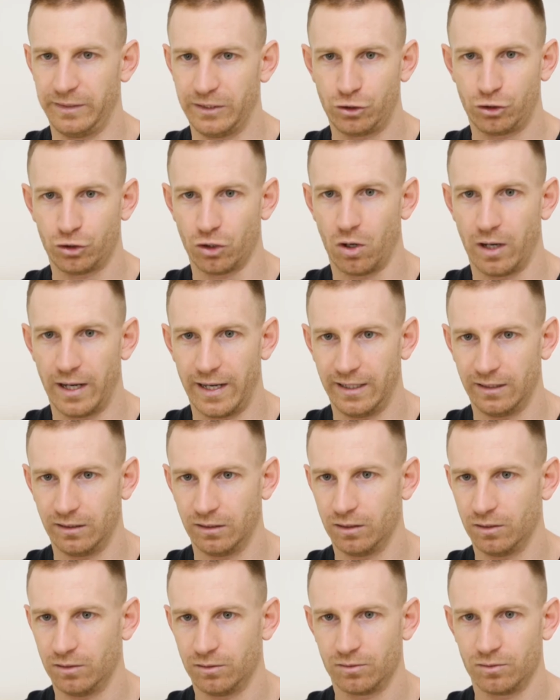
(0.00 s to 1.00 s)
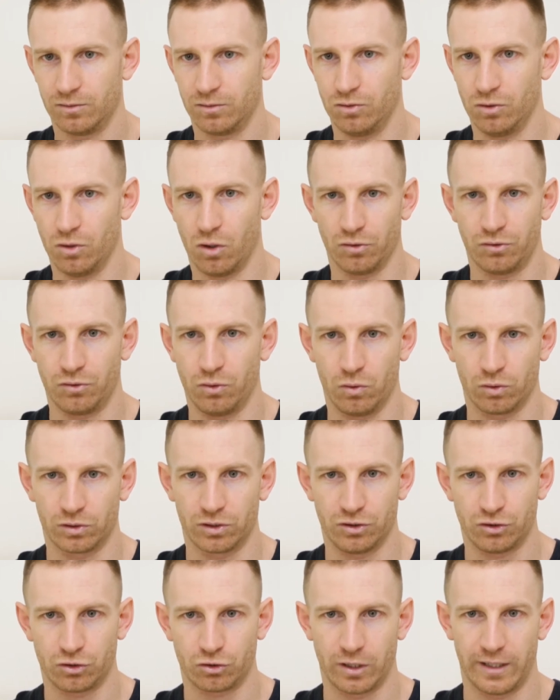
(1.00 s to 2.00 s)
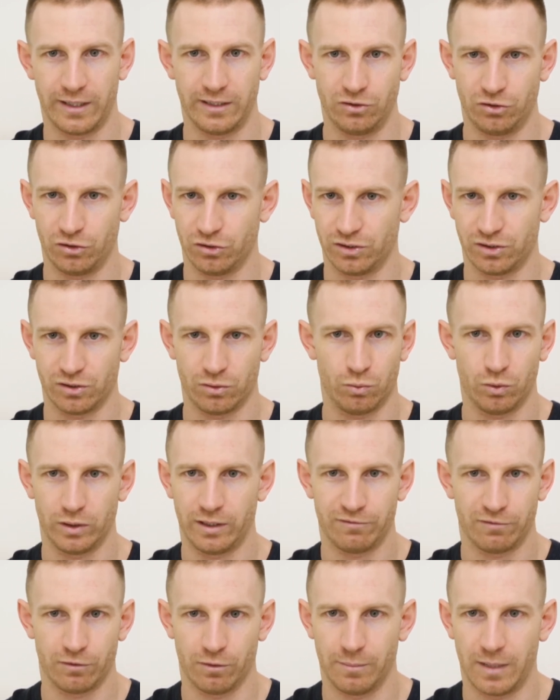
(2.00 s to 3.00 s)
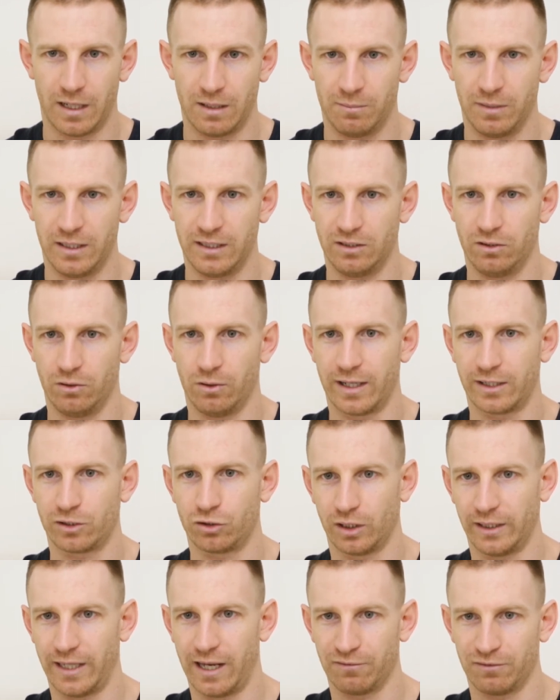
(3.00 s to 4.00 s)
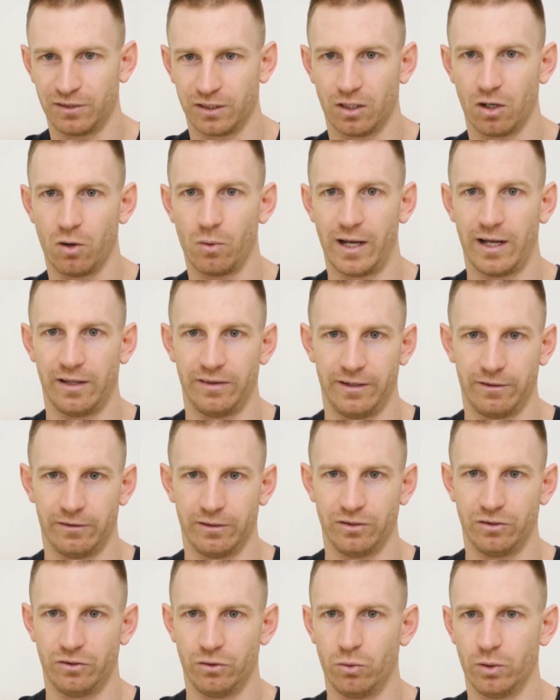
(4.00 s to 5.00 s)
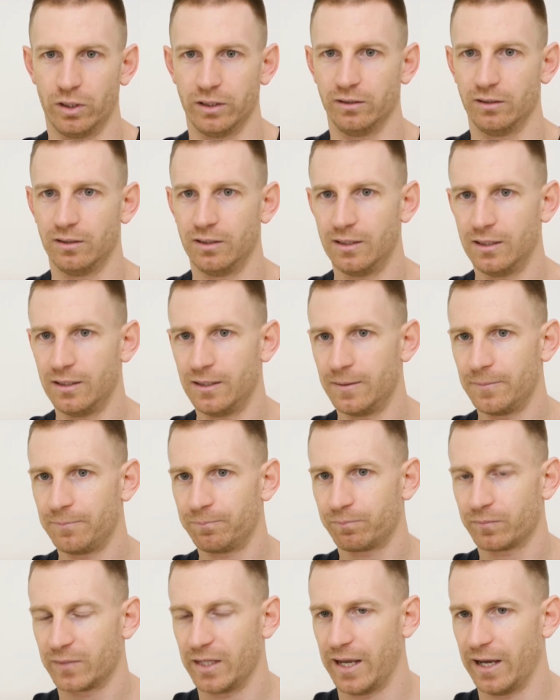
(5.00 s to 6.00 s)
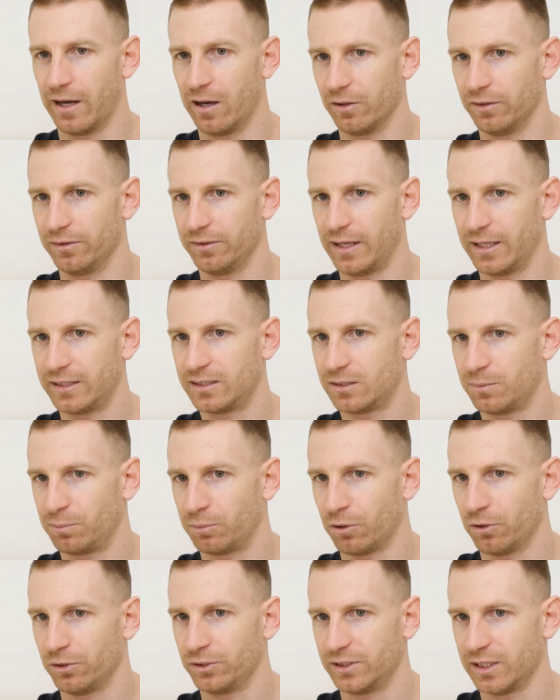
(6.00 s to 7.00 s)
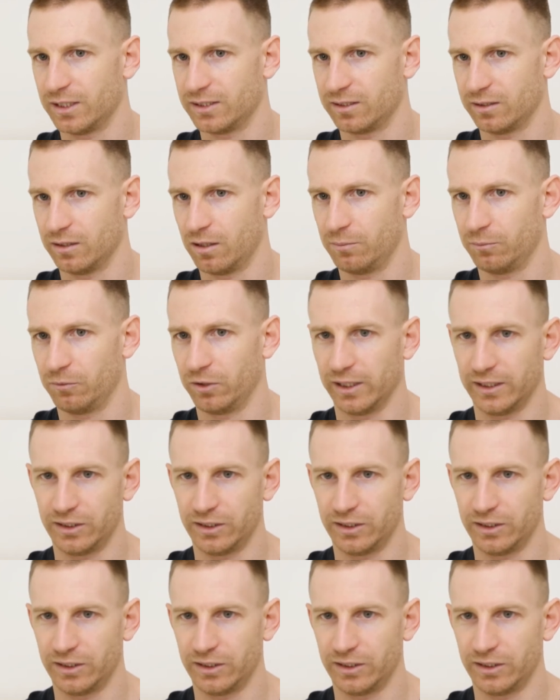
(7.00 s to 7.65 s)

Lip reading: shy and not talk to strangers, or whatever it may be. You actually have to go out there and do it. Now, that's a process that I'm really